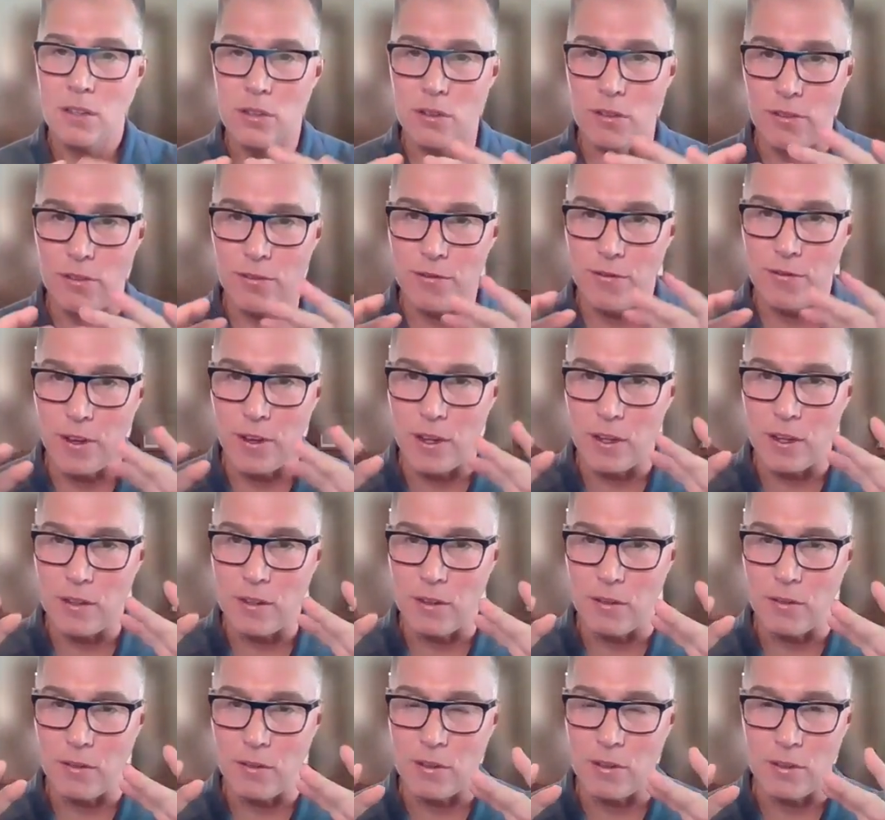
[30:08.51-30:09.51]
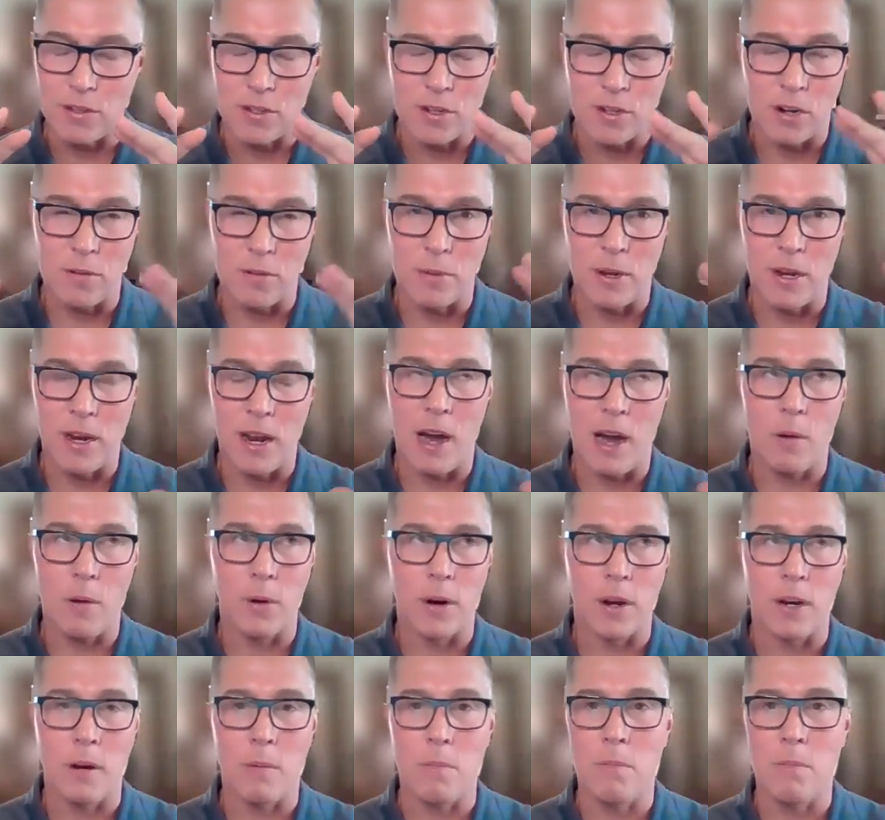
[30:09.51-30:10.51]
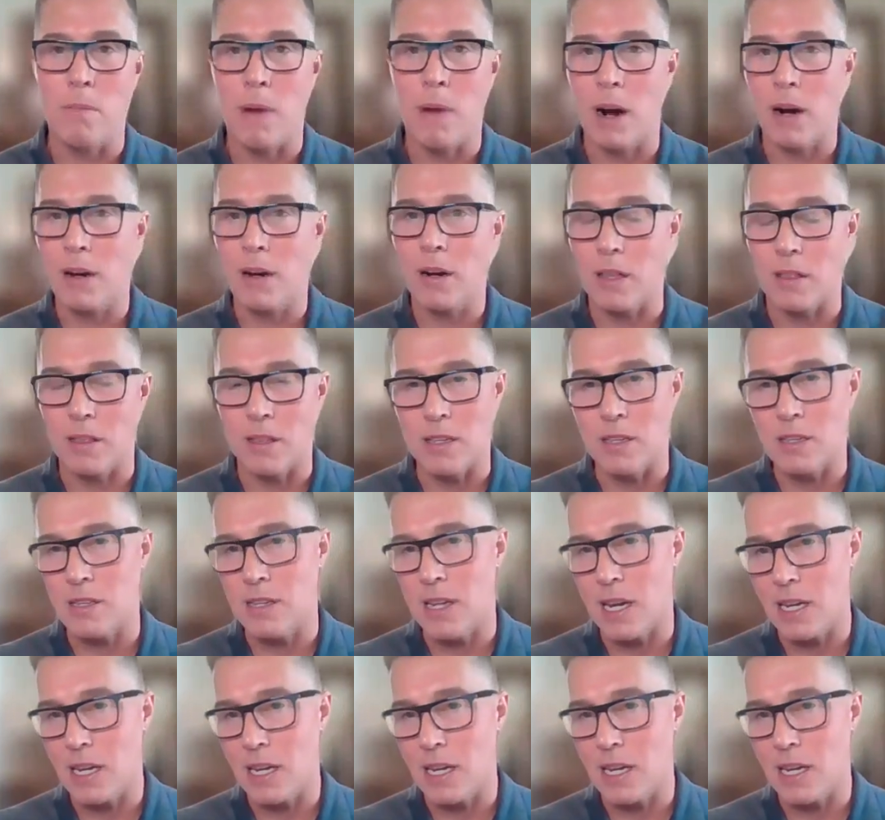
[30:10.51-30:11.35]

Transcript: to determine how we're going to market this,